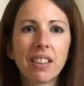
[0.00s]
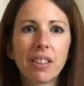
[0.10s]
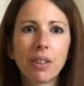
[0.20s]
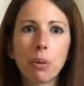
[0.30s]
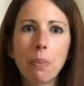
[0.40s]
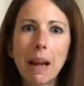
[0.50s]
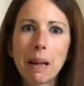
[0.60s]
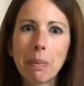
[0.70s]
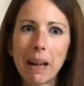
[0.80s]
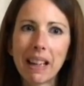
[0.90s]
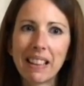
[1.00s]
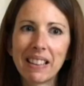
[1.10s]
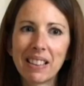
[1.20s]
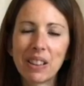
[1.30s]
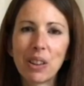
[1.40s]
or
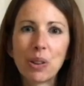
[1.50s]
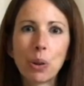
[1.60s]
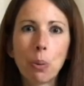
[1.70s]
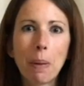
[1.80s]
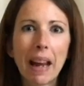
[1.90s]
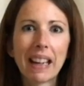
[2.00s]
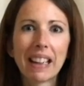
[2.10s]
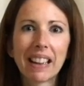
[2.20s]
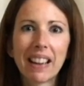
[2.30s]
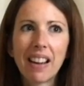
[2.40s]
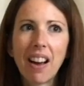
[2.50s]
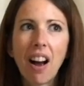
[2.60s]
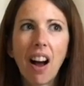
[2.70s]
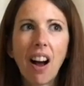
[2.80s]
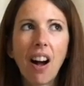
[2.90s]
maybe you'll make
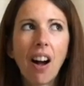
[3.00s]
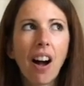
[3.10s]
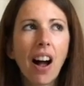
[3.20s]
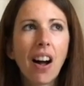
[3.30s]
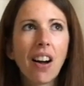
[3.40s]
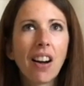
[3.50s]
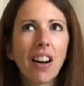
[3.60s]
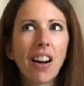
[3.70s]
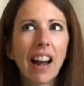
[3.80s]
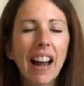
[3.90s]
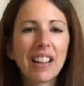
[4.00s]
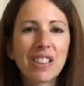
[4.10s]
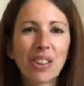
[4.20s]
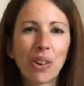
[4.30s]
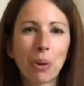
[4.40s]
a
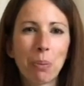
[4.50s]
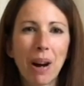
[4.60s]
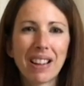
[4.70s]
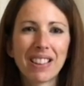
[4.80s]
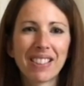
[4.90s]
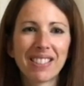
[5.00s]
hedgehog bread.